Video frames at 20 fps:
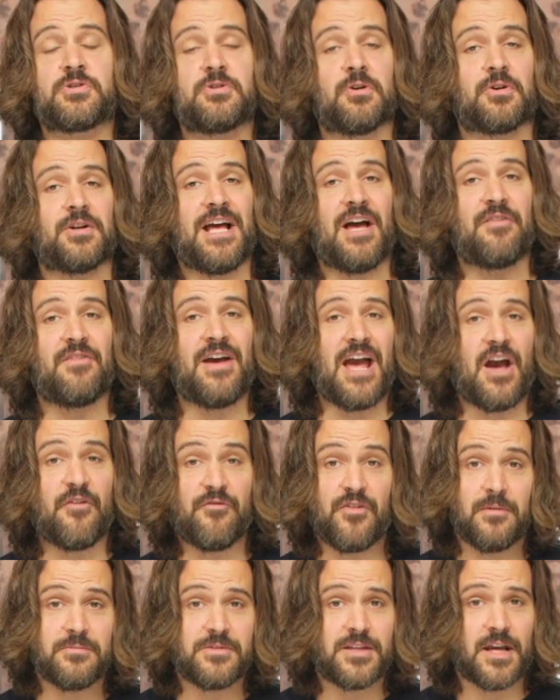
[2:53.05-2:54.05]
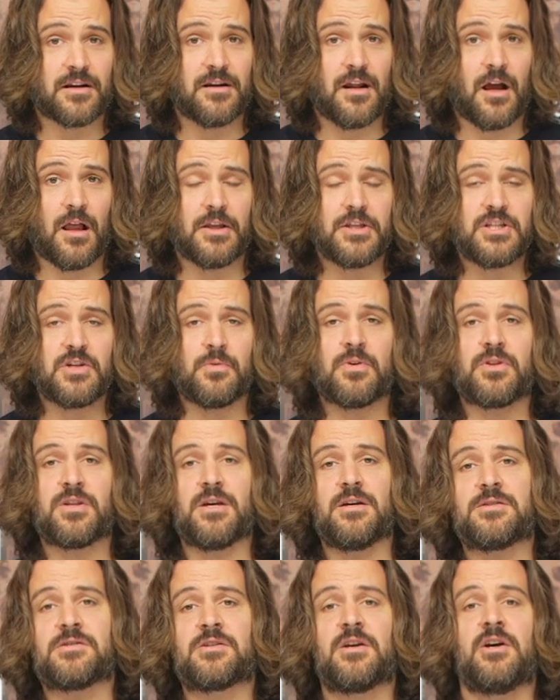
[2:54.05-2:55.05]
still gonna have FM technology with
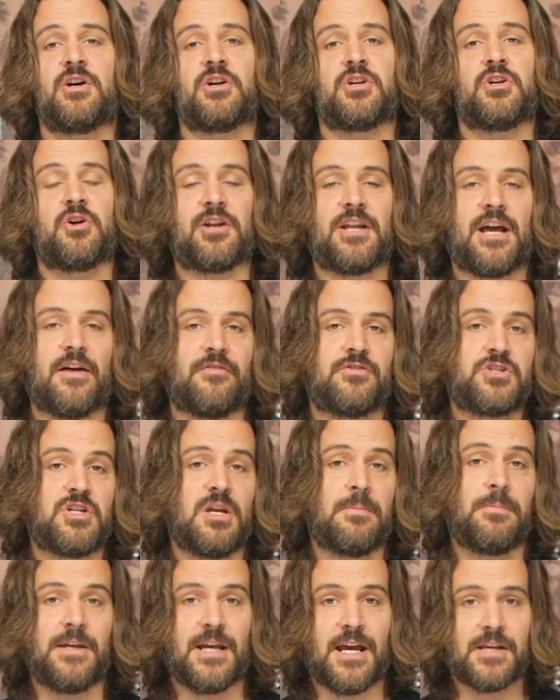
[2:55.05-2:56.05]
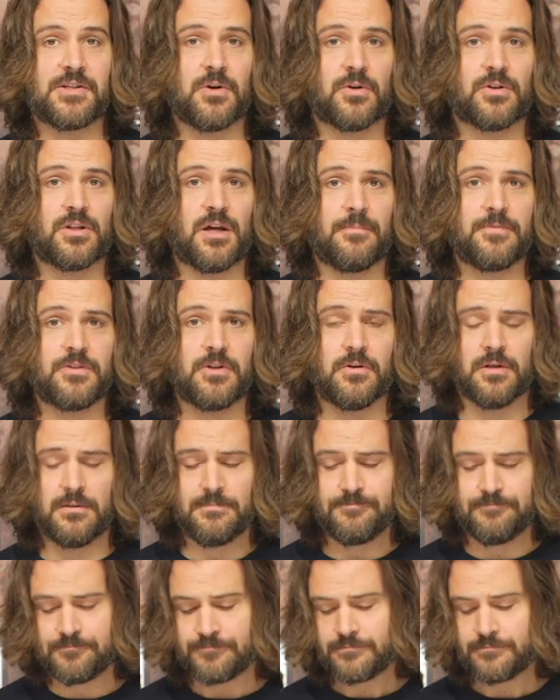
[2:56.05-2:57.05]
this. You can have GPS hooked up to it.